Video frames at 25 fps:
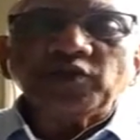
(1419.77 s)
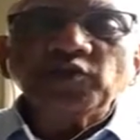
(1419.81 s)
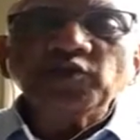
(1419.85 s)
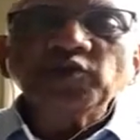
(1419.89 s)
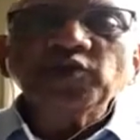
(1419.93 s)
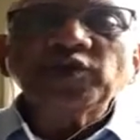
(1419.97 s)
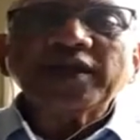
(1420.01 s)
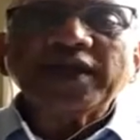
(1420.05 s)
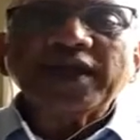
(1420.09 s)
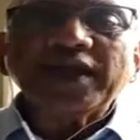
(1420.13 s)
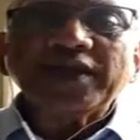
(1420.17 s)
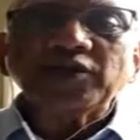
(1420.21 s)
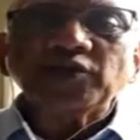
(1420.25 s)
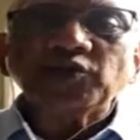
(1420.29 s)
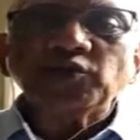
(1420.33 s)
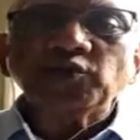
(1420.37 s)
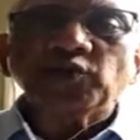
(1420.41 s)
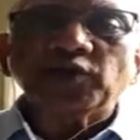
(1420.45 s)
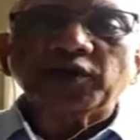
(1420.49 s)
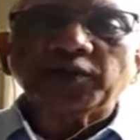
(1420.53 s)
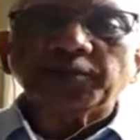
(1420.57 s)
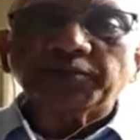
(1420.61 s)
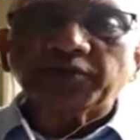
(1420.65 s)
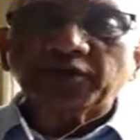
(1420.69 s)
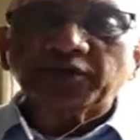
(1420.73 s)
You can't
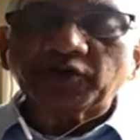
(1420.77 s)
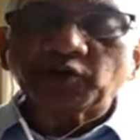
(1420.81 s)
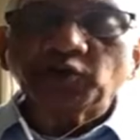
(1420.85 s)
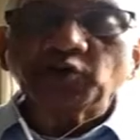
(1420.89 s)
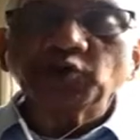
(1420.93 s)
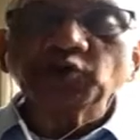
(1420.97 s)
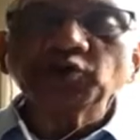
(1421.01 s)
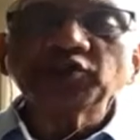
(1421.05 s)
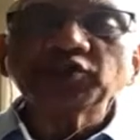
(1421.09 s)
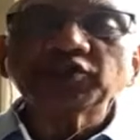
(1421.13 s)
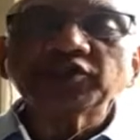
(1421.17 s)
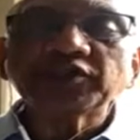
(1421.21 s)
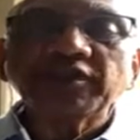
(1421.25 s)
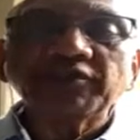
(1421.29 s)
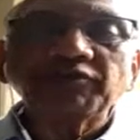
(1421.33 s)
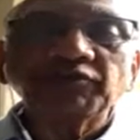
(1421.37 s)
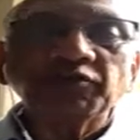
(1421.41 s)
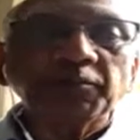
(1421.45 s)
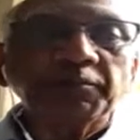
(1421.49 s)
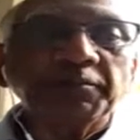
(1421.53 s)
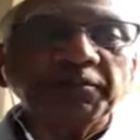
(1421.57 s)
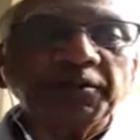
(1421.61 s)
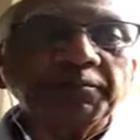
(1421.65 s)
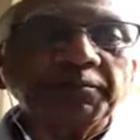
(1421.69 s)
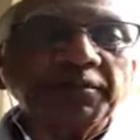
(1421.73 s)
do it, but you just have
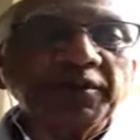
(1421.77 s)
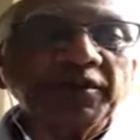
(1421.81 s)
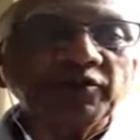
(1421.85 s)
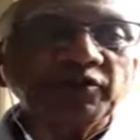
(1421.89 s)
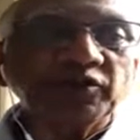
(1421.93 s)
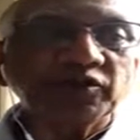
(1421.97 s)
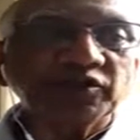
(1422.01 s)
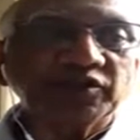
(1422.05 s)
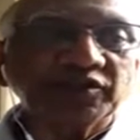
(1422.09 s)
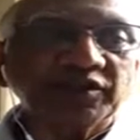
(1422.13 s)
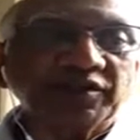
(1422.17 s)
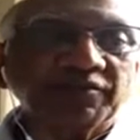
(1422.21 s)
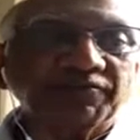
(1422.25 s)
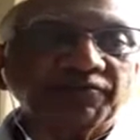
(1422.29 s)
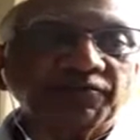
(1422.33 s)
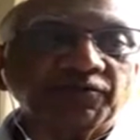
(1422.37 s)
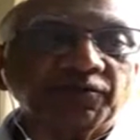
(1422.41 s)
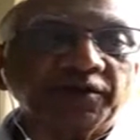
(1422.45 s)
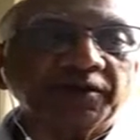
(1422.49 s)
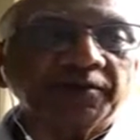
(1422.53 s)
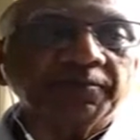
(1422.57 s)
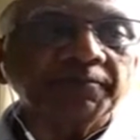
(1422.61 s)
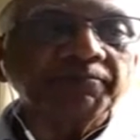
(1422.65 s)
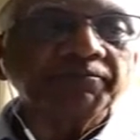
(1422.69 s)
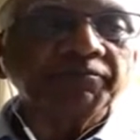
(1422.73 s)
to prepare yourself
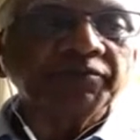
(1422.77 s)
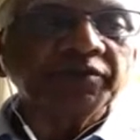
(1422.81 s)
for it.